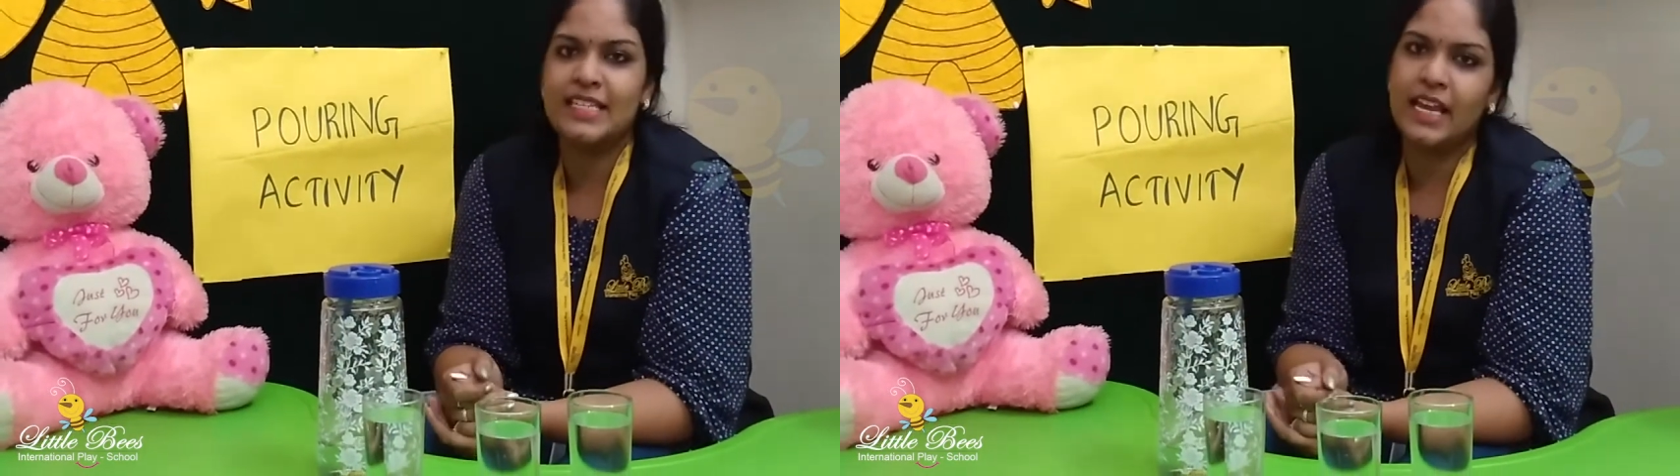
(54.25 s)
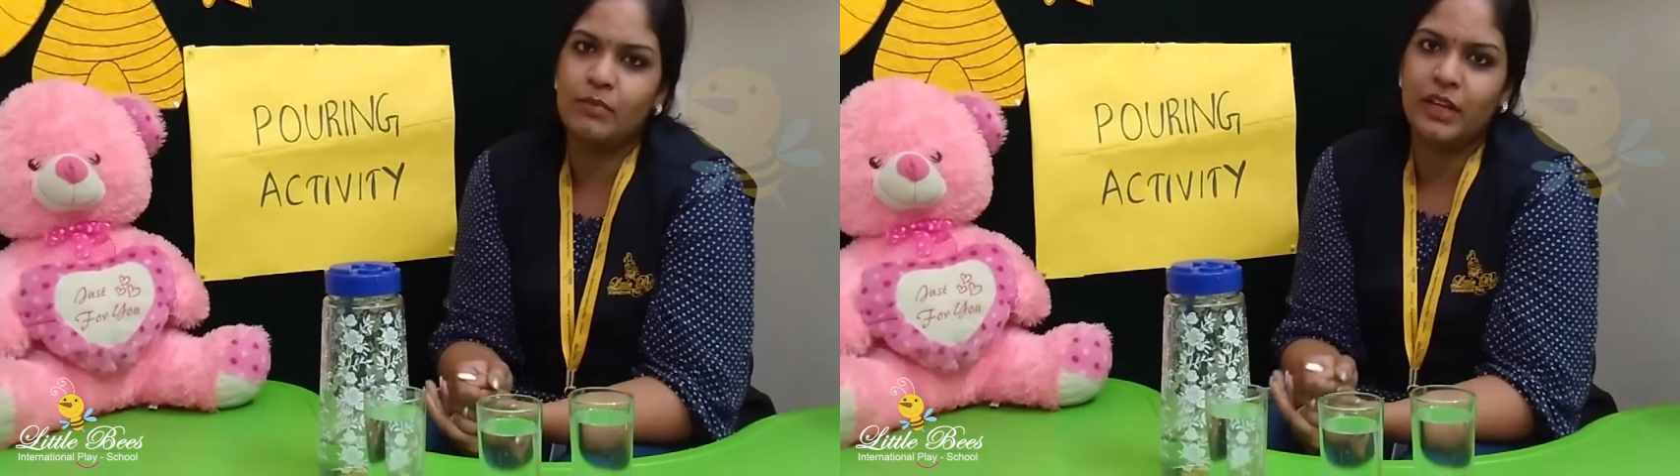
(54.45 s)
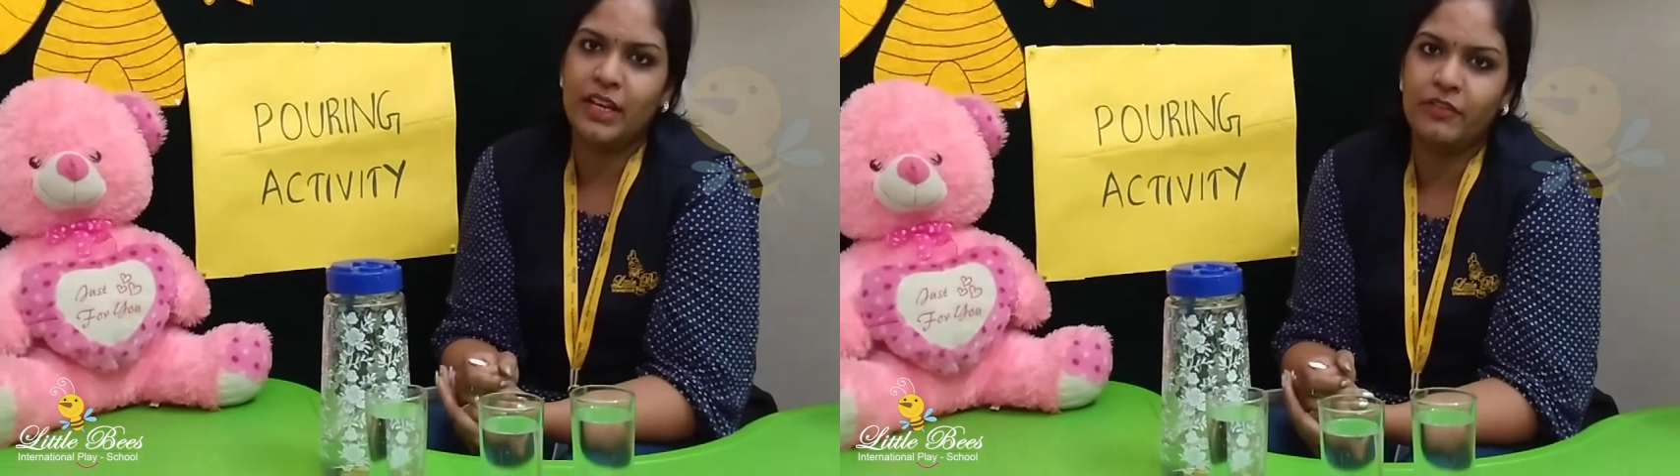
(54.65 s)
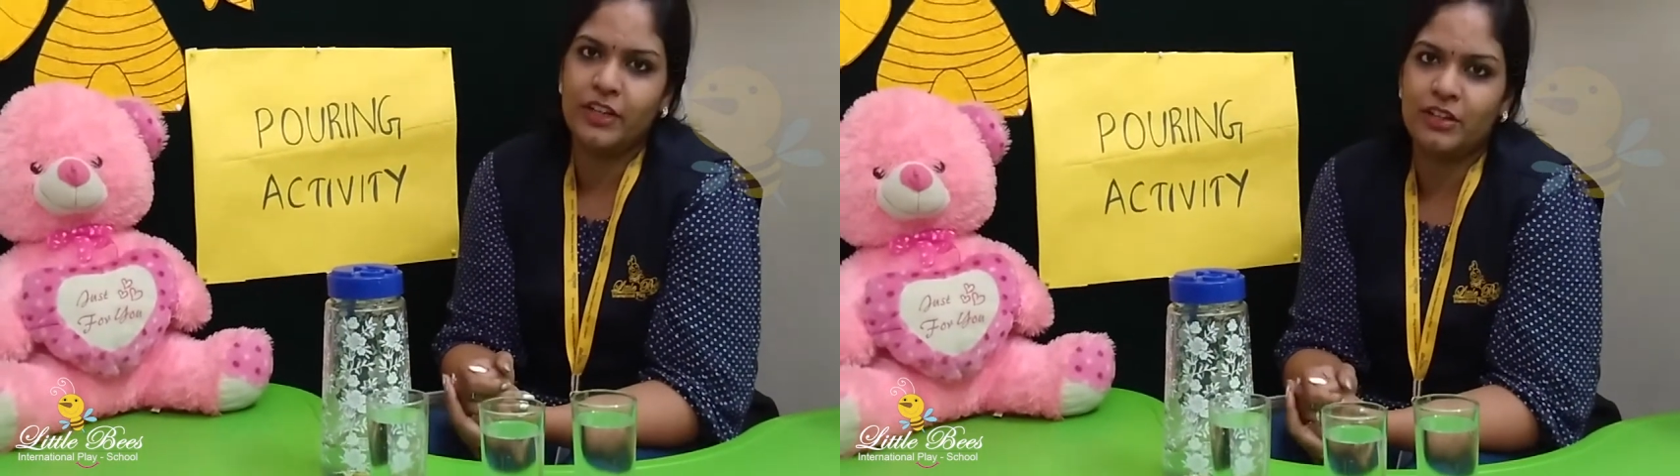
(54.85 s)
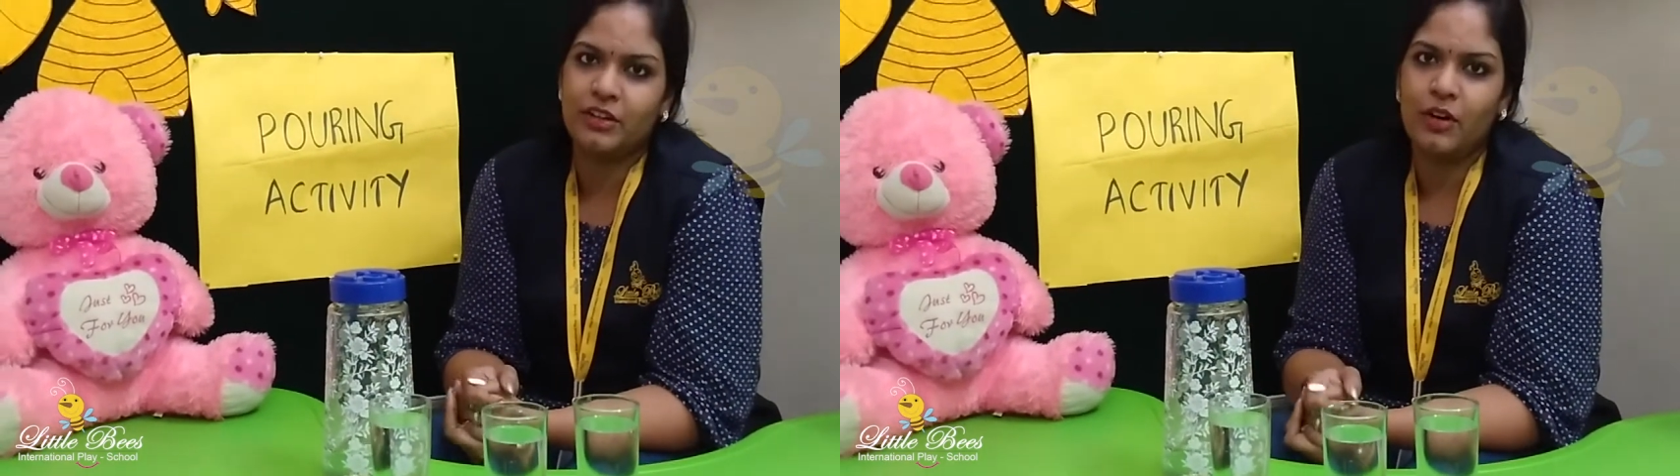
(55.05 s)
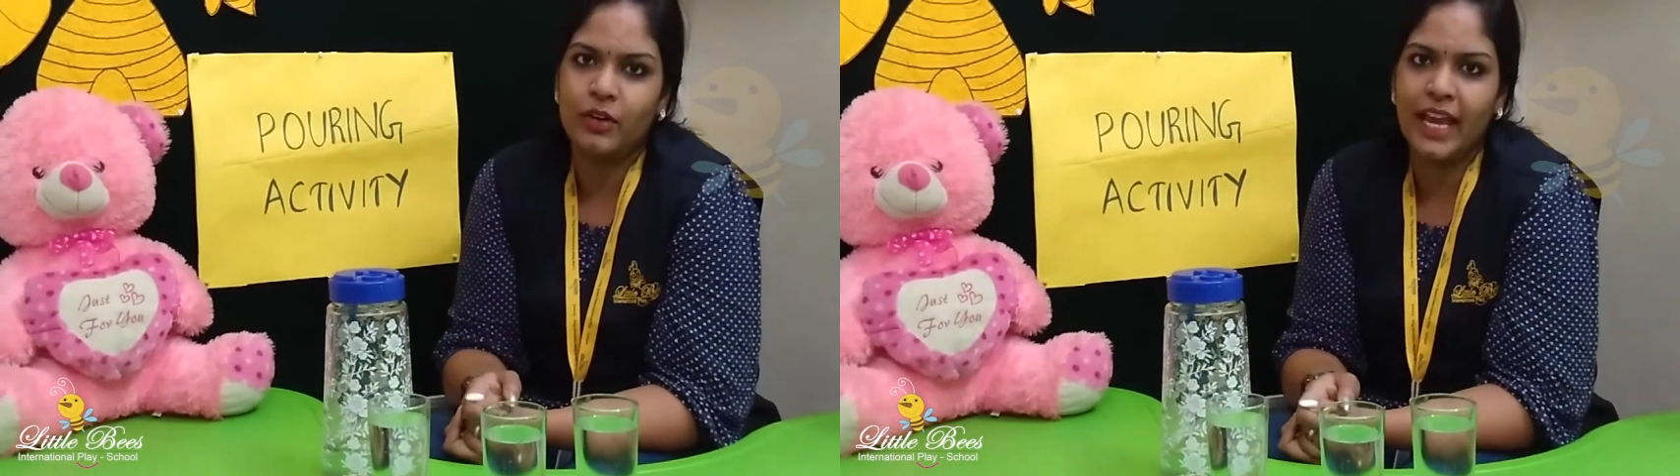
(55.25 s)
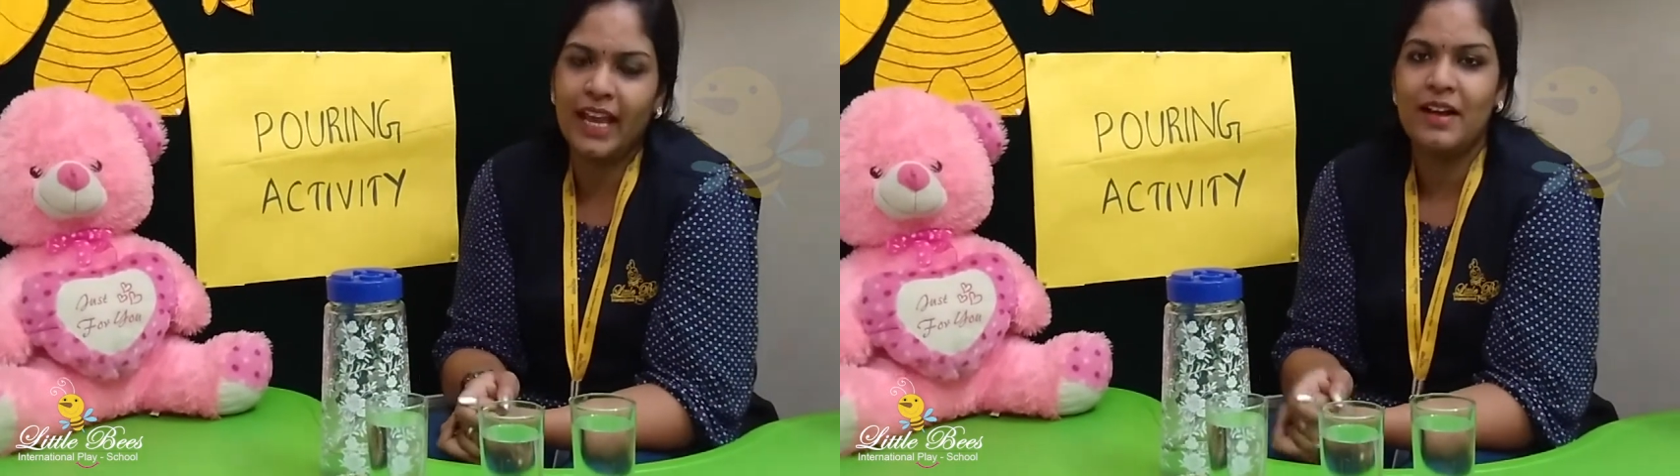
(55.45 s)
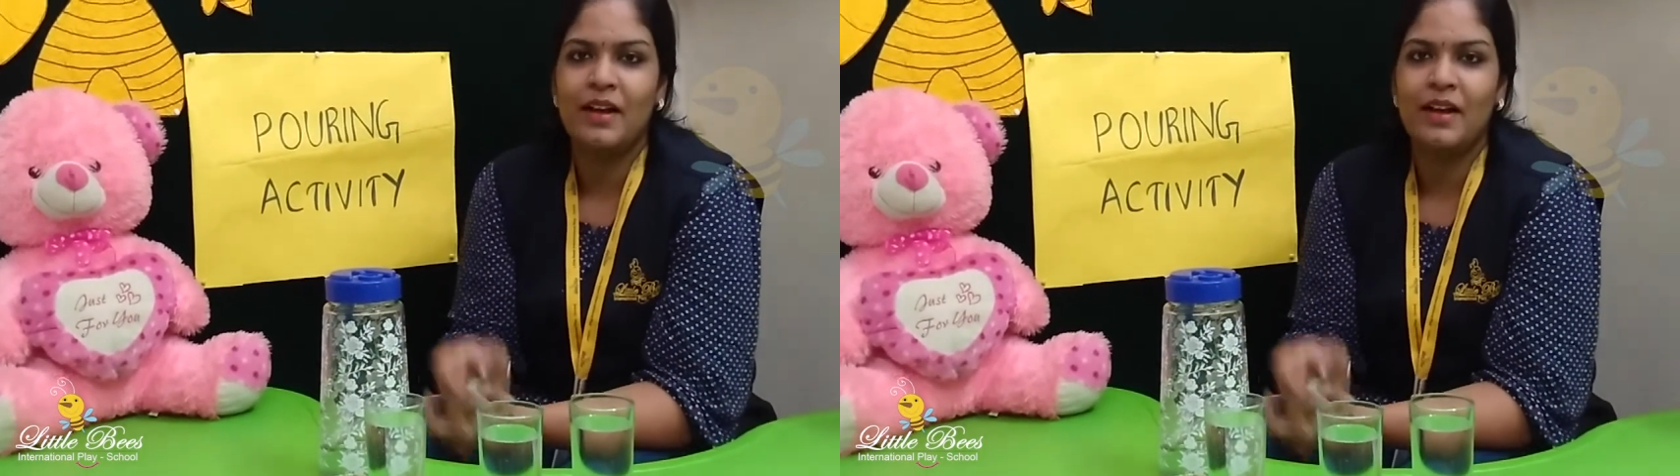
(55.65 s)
send me a video. Okay?